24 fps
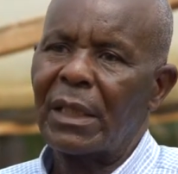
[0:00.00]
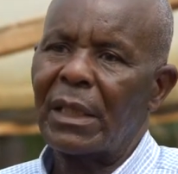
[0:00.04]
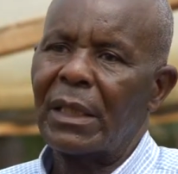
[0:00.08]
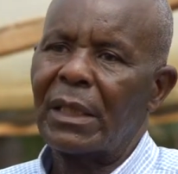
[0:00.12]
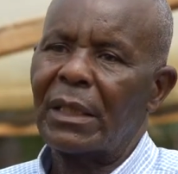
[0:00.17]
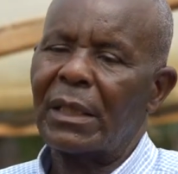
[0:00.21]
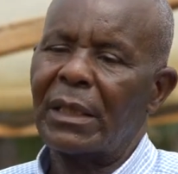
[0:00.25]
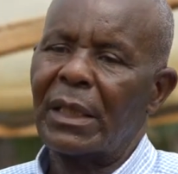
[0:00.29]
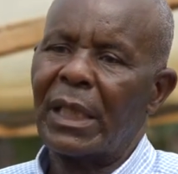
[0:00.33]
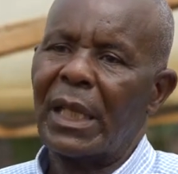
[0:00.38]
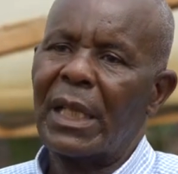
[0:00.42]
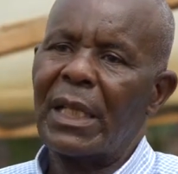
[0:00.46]

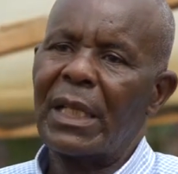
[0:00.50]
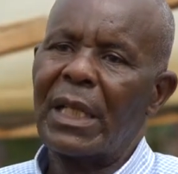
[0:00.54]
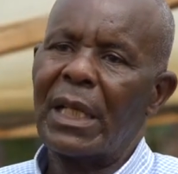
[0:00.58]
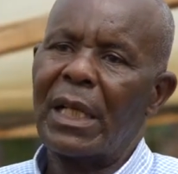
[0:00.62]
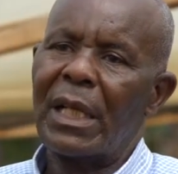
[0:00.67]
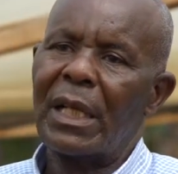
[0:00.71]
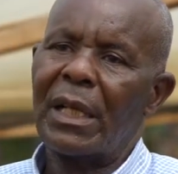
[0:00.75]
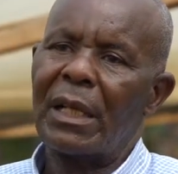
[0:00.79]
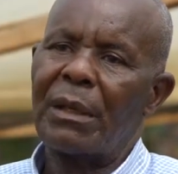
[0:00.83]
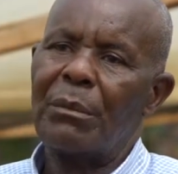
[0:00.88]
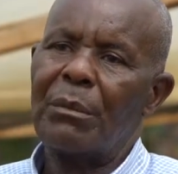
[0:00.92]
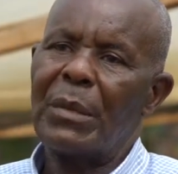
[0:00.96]
send
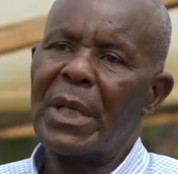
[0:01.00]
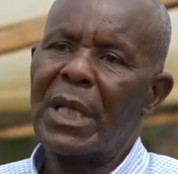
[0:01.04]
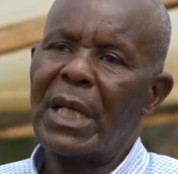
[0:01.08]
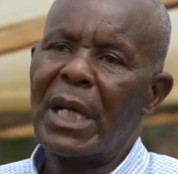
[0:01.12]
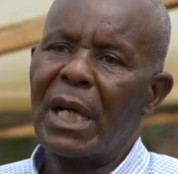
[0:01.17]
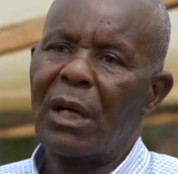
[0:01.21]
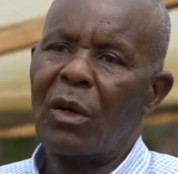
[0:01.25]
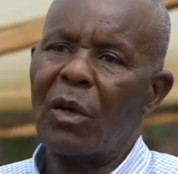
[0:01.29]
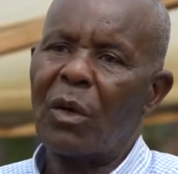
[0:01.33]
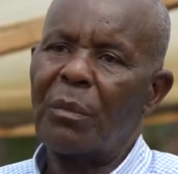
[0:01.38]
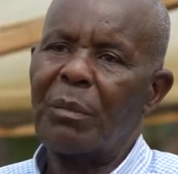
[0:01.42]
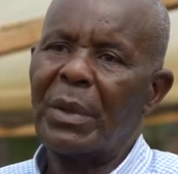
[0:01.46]
me
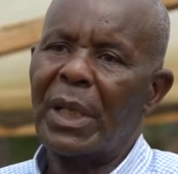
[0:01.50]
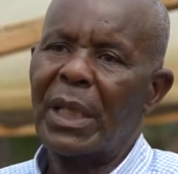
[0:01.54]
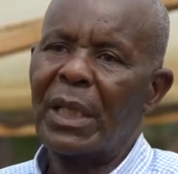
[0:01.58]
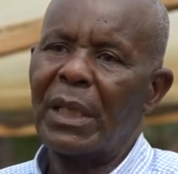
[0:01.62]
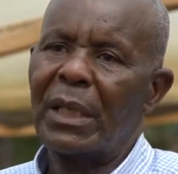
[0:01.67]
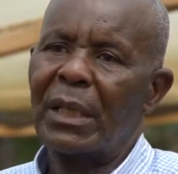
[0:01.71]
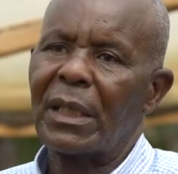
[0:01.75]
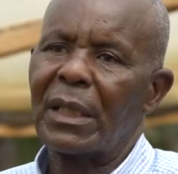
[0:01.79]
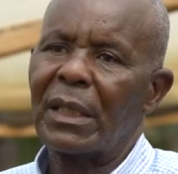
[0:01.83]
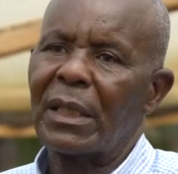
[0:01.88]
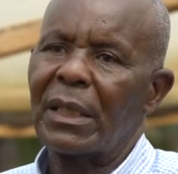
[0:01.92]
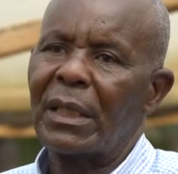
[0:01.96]
a copy,
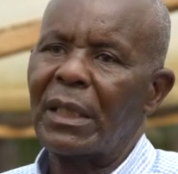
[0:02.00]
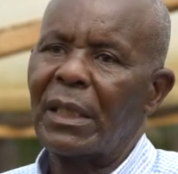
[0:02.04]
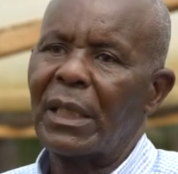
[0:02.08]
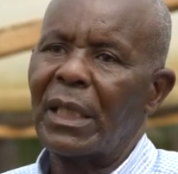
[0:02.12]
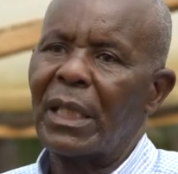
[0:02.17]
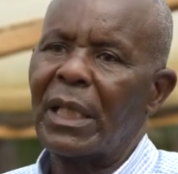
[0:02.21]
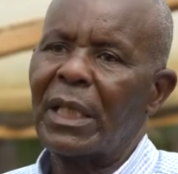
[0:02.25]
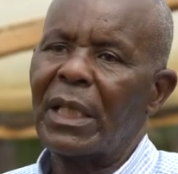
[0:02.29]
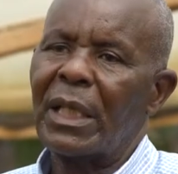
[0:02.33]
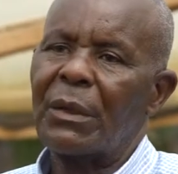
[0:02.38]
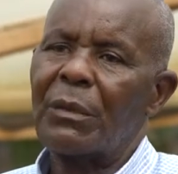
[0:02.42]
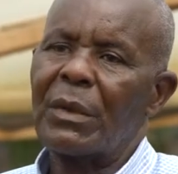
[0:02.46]

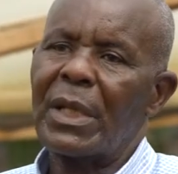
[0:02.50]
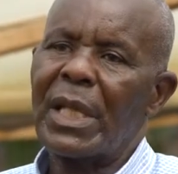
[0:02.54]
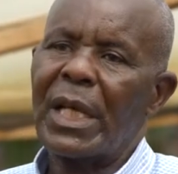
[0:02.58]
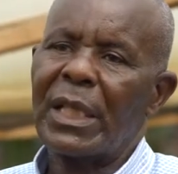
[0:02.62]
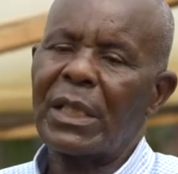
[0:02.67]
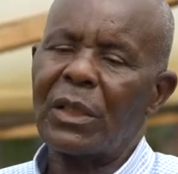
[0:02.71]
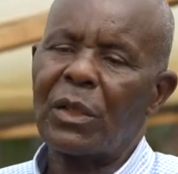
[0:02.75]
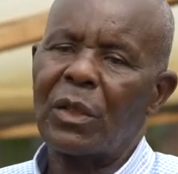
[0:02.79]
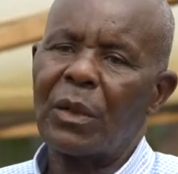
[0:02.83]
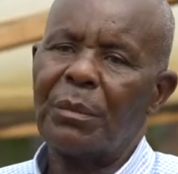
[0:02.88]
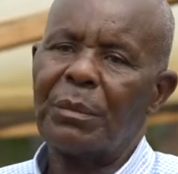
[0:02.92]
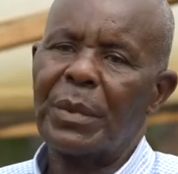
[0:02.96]
and with
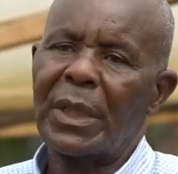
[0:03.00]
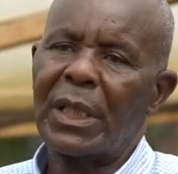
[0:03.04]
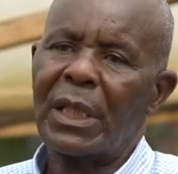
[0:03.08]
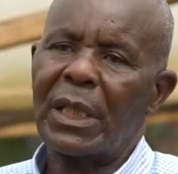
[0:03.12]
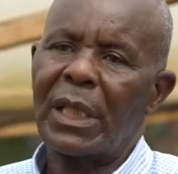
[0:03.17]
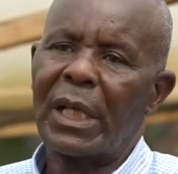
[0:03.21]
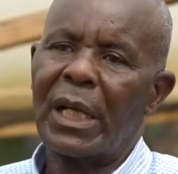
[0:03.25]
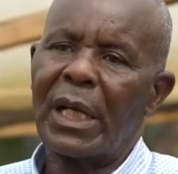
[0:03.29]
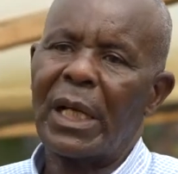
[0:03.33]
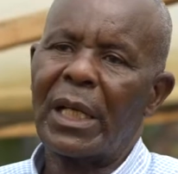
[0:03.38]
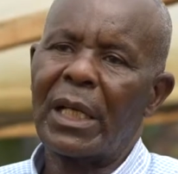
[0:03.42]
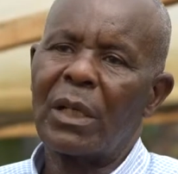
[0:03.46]
that copy
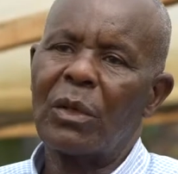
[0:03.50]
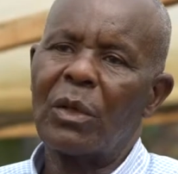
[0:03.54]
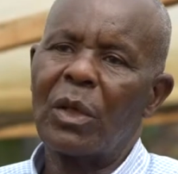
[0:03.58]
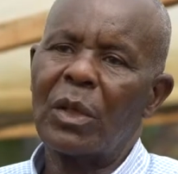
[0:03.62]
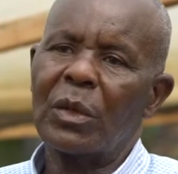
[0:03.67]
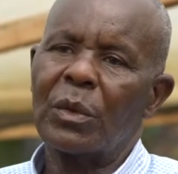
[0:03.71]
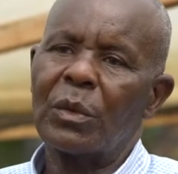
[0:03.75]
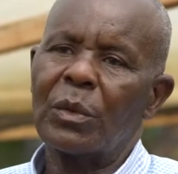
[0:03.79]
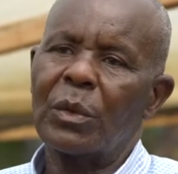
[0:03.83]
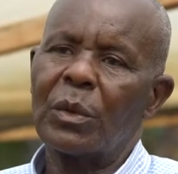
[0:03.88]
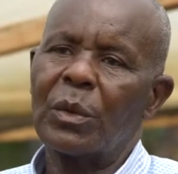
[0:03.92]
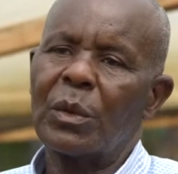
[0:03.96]
I go
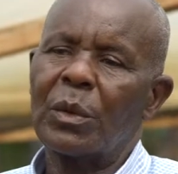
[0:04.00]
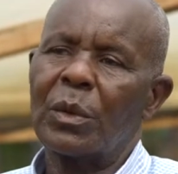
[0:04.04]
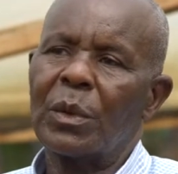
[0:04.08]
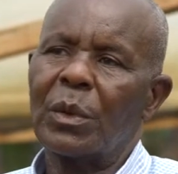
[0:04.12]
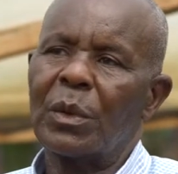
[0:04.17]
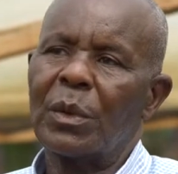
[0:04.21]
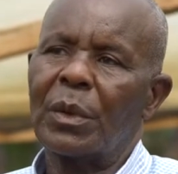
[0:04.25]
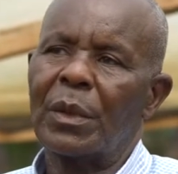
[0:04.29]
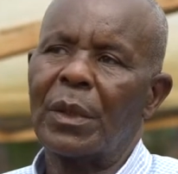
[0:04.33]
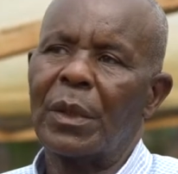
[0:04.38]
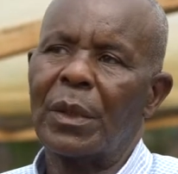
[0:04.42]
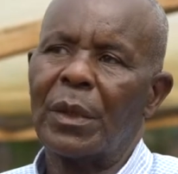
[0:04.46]

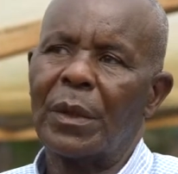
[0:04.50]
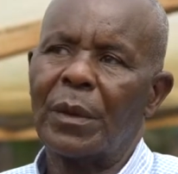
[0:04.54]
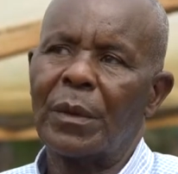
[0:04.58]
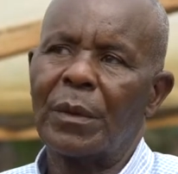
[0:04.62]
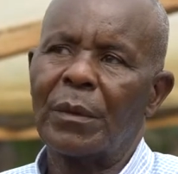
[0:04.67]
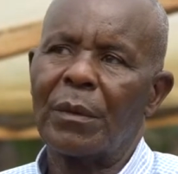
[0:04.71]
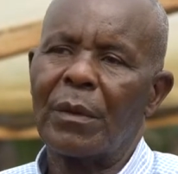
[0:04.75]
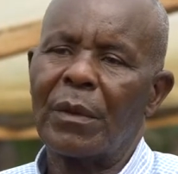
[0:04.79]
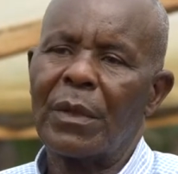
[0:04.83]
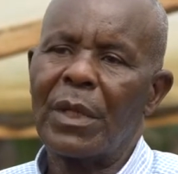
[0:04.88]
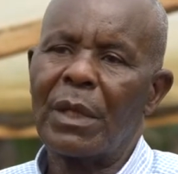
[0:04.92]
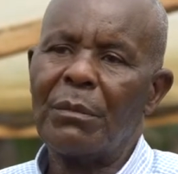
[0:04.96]
to
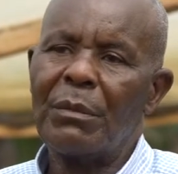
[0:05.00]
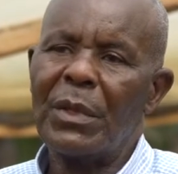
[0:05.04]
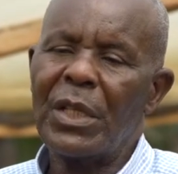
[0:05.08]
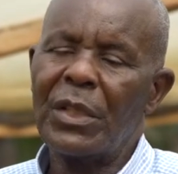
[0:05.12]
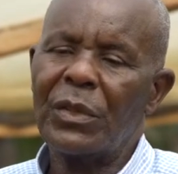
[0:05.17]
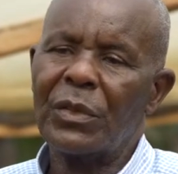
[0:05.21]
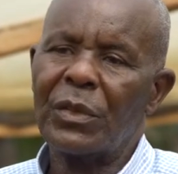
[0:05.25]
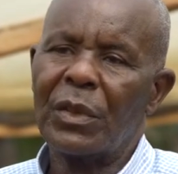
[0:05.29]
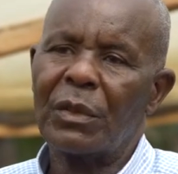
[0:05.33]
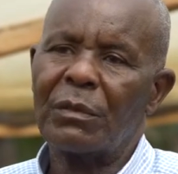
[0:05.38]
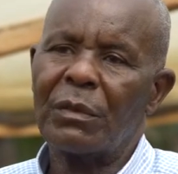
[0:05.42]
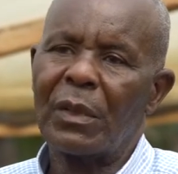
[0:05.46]
the
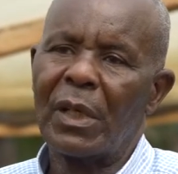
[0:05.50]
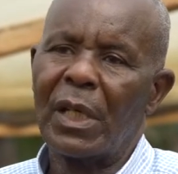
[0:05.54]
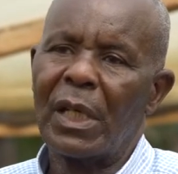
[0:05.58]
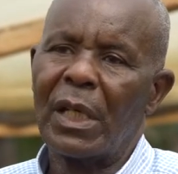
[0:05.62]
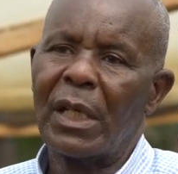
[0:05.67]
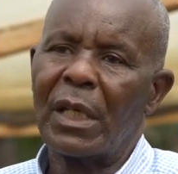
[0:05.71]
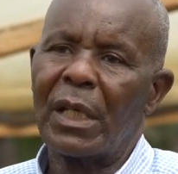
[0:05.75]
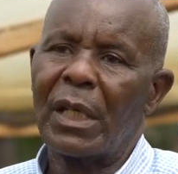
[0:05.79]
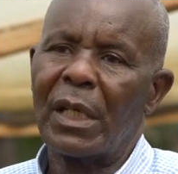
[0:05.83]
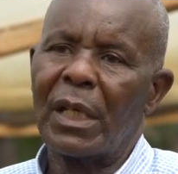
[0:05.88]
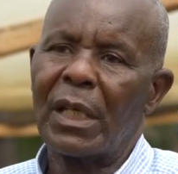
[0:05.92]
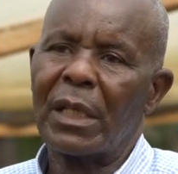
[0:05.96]
Ministry of
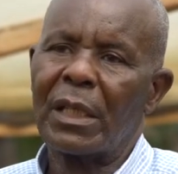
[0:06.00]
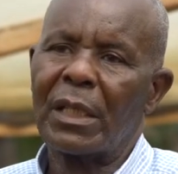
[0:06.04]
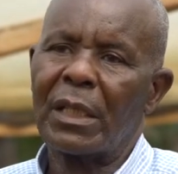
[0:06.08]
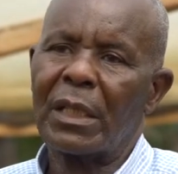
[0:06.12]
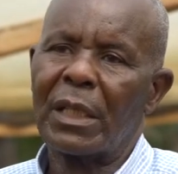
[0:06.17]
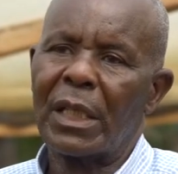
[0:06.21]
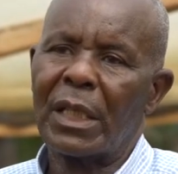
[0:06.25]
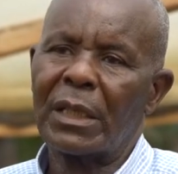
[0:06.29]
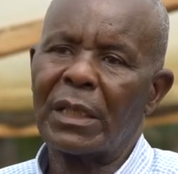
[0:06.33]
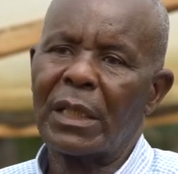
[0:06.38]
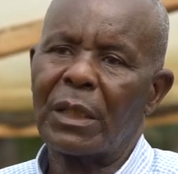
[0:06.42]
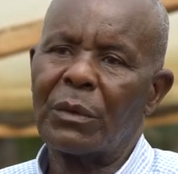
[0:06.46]

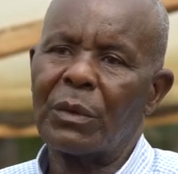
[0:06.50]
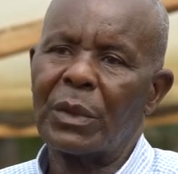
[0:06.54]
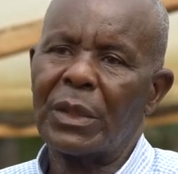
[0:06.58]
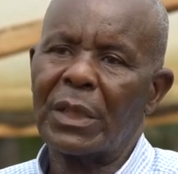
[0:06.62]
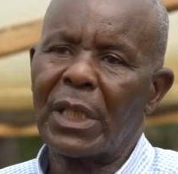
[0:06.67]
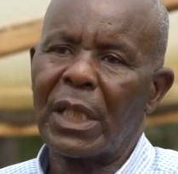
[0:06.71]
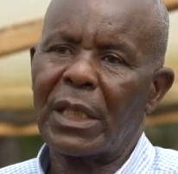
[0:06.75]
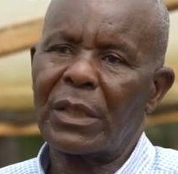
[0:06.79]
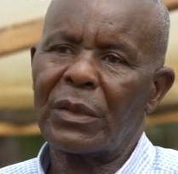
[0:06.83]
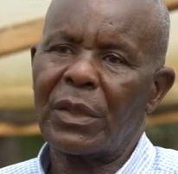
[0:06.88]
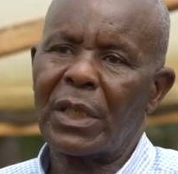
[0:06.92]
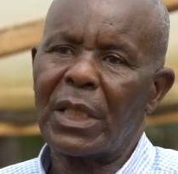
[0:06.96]
Agriculture, which
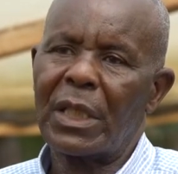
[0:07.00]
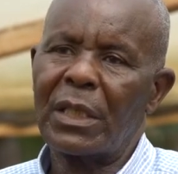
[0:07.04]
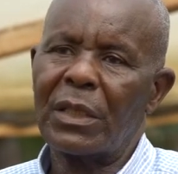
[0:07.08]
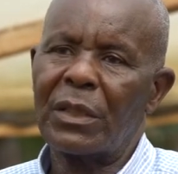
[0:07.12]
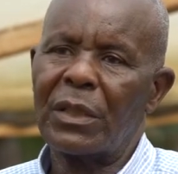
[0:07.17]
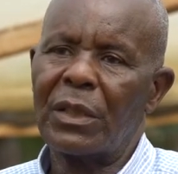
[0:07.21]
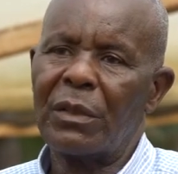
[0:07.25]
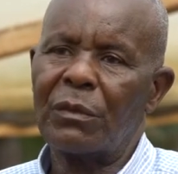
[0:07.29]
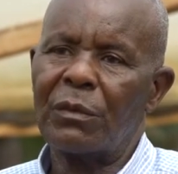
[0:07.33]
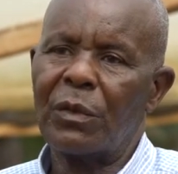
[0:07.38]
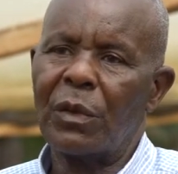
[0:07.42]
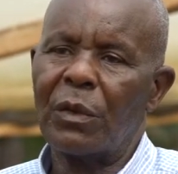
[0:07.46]
actually is
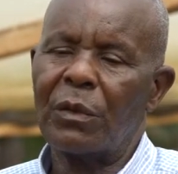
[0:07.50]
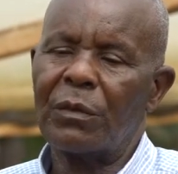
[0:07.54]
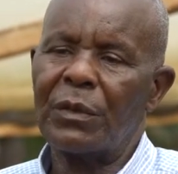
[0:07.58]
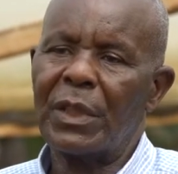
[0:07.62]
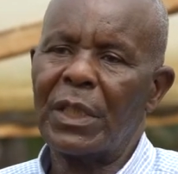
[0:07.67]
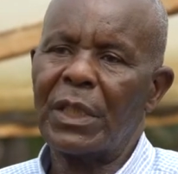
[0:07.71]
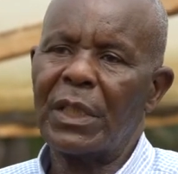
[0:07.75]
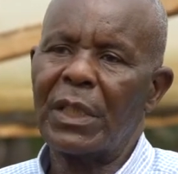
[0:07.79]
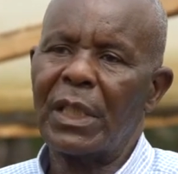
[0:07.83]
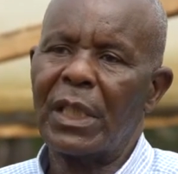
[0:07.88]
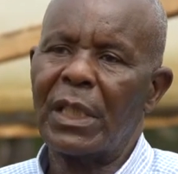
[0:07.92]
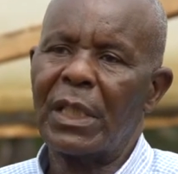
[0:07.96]
involved
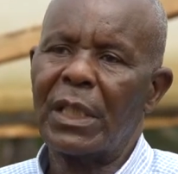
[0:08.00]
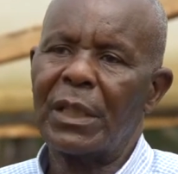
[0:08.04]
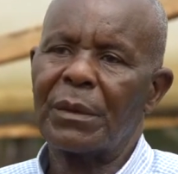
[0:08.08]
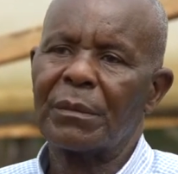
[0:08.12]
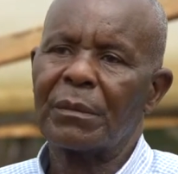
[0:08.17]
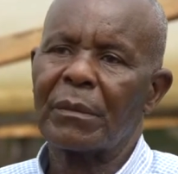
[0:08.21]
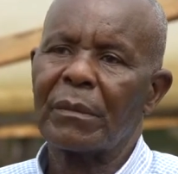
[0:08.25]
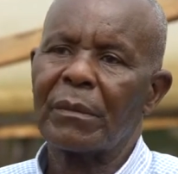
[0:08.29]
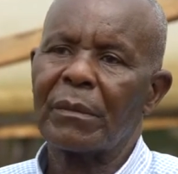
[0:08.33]
in